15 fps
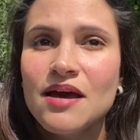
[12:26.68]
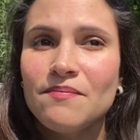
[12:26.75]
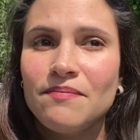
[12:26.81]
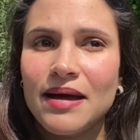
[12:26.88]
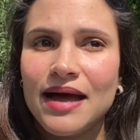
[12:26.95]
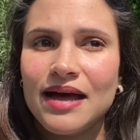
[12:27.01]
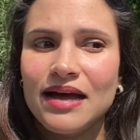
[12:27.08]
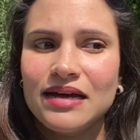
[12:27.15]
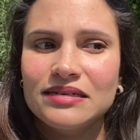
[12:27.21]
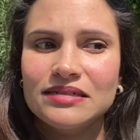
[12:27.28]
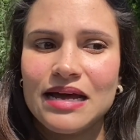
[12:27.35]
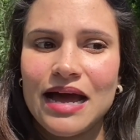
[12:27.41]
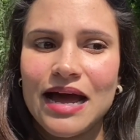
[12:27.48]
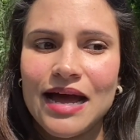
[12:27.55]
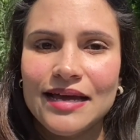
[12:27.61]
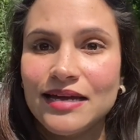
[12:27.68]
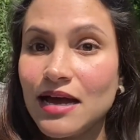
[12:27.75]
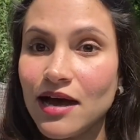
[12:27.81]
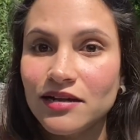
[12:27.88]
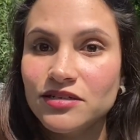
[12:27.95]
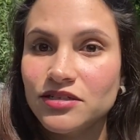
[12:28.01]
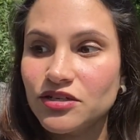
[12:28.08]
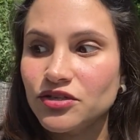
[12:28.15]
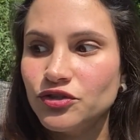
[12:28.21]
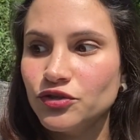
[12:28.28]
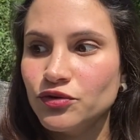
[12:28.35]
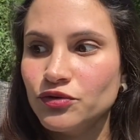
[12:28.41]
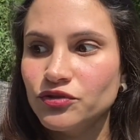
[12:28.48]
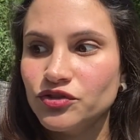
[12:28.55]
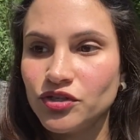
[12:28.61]
but I can't
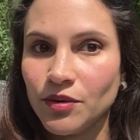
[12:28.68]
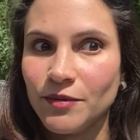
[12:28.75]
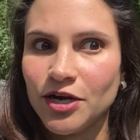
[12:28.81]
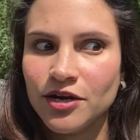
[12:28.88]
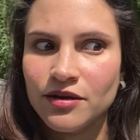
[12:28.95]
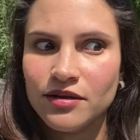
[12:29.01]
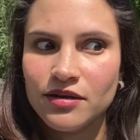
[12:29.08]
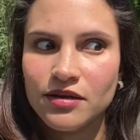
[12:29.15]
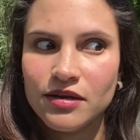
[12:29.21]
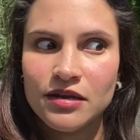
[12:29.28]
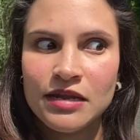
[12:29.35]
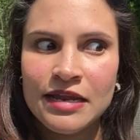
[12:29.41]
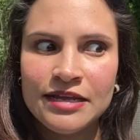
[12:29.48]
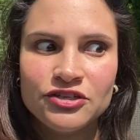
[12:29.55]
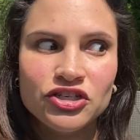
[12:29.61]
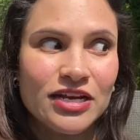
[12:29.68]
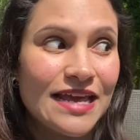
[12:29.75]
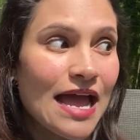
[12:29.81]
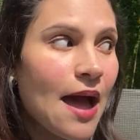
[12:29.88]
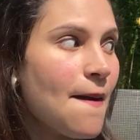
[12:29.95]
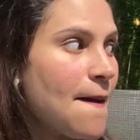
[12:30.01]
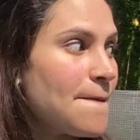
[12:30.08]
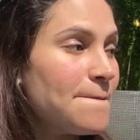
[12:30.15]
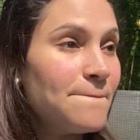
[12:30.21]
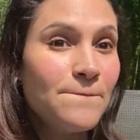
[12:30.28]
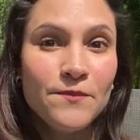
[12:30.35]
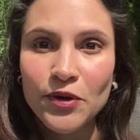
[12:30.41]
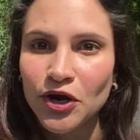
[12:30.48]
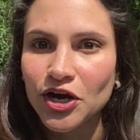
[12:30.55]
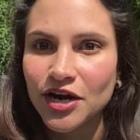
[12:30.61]
do summer. Literally, I
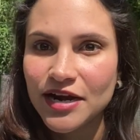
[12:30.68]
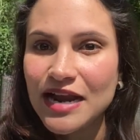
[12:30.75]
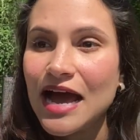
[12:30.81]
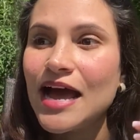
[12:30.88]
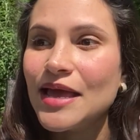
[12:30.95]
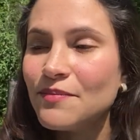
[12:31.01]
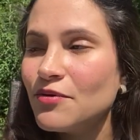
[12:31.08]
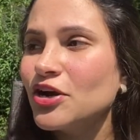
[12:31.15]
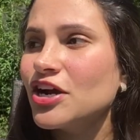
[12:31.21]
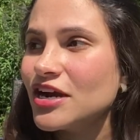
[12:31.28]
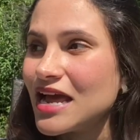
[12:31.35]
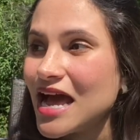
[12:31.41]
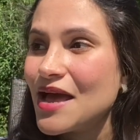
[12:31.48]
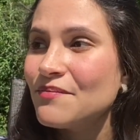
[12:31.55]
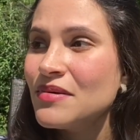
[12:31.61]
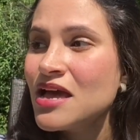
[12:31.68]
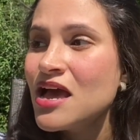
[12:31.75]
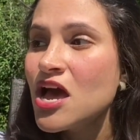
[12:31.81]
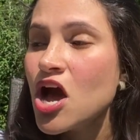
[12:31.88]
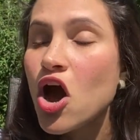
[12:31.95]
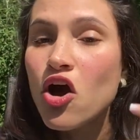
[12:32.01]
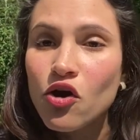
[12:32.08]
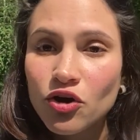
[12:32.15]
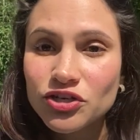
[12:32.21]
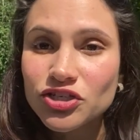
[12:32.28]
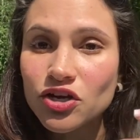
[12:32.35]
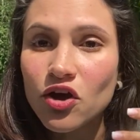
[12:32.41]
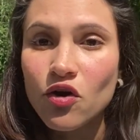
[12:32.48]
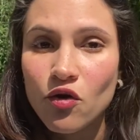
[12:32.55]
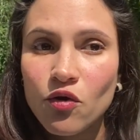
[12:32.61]
burn. I'm hot
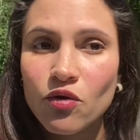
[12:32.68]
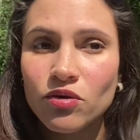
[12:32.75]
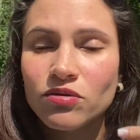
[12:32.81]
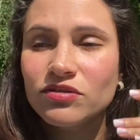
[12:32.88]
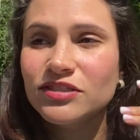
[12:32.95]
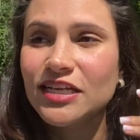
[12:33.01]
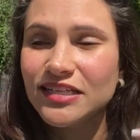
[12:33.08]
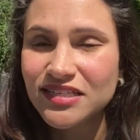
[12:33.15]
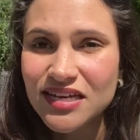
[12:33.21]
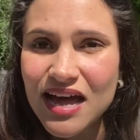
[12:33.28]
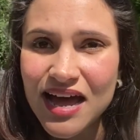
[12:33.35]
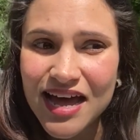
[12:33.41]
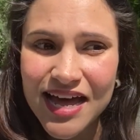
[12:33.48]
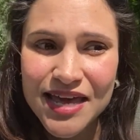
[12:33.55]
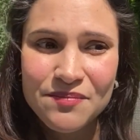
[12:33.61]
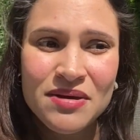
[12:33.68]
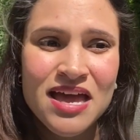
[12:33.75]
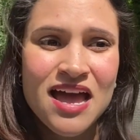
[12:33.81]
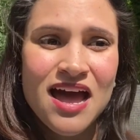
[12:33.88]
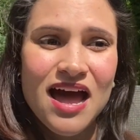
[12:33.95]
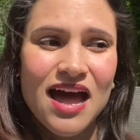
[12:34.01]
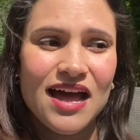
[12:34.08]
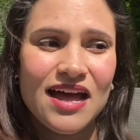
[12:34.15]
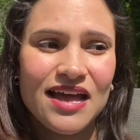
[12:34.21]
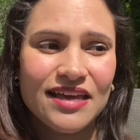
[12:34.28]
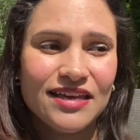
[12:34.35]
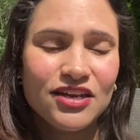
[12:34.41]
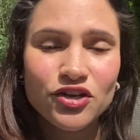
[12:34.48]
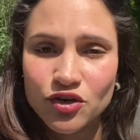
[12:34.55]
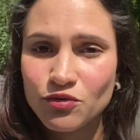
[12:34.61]
all the time. I
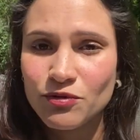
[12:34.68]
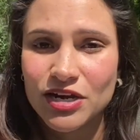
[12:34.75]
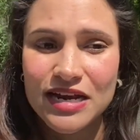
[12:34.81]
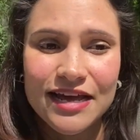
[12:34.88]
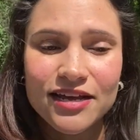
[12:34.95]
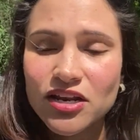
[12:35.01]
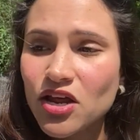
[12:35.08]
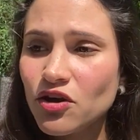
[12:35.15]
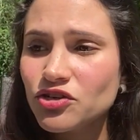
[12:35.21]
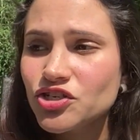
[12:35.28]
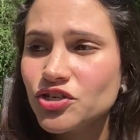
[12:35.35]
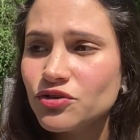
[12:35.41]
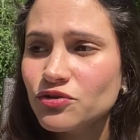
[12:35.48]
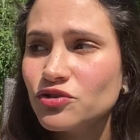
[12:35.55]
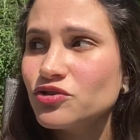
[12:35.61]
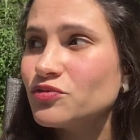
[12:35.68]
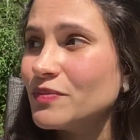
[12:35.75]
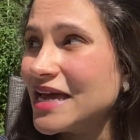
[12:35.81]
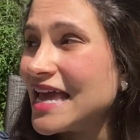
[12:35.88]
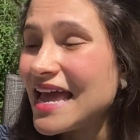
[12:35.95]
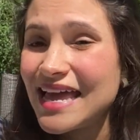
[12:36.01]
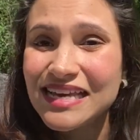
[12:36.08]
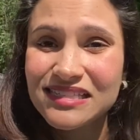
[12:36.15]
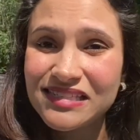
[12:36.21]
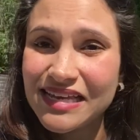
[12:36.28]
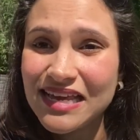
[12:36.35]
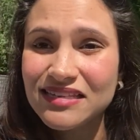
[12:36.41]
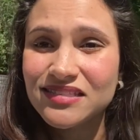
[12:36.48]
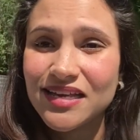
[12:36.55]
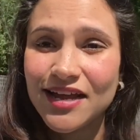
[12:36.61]
cannot wear like clothes, shoes. My AC
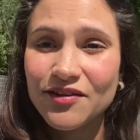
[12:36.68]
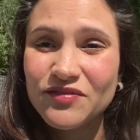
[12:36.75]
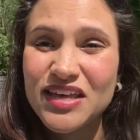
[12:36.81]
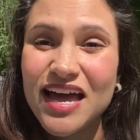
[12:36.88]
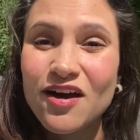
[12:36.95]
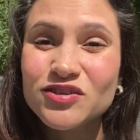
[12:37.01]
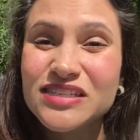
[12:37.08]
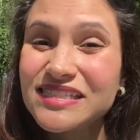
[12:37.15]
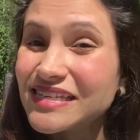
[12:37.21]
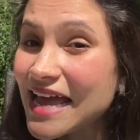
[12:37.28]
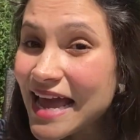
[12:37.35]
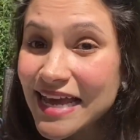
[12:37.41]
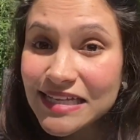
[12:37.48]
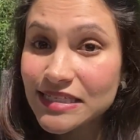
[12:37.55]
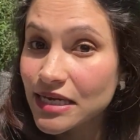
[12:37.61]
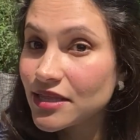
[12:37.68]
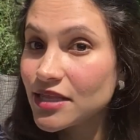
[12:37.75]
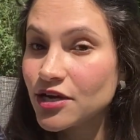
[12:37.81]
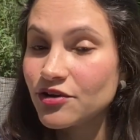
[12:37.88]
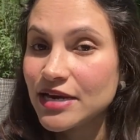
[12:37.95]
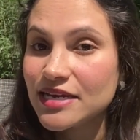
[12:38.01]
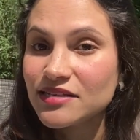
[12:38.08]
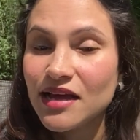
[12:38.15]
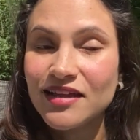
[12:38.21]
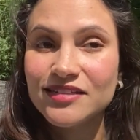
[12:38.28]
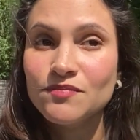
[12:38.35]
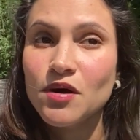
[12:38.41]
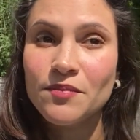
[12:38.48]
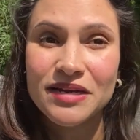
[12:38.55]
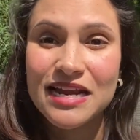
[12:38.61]
inside of the house is 18 degrees at the
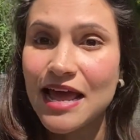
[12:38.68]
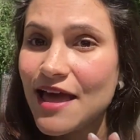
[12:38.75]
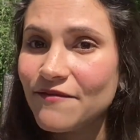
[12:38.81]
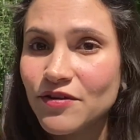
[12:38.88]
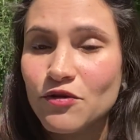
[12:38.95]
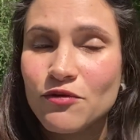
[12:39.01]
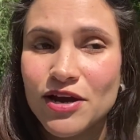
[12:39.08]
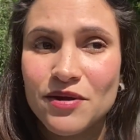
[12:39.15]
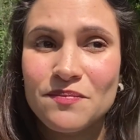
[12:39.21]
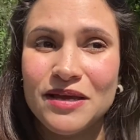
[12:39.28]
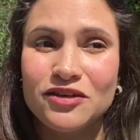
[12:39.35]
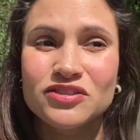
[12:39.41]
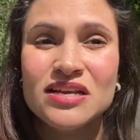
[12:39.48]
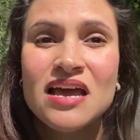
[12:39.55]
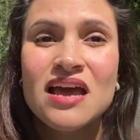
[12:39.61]
moment everywhere because